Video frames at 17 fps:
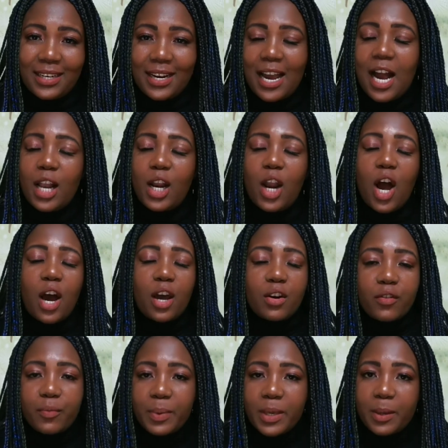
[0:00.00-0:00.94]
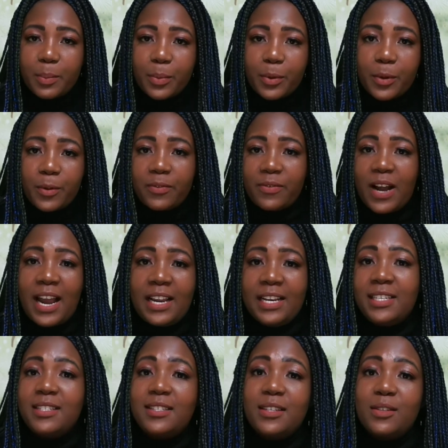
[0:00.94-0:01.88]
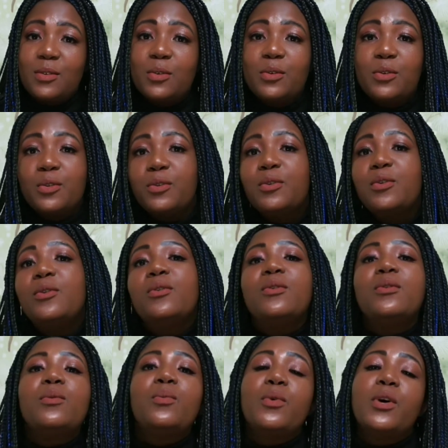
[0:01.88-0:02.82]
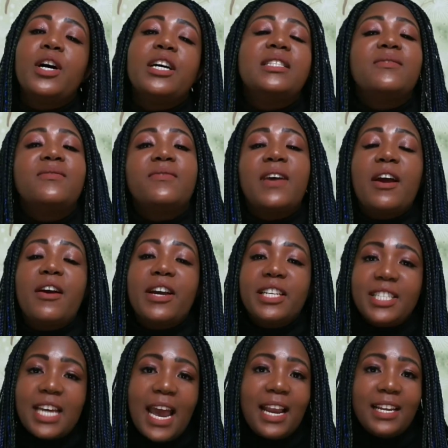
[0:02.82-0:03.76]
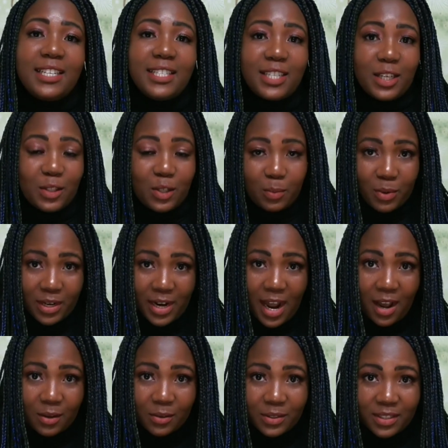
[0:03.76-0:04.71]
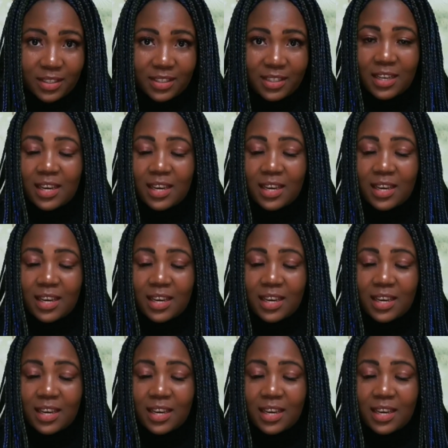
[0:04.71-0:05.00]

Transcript: A lot of people find Sesotho words very challenging to pronounce.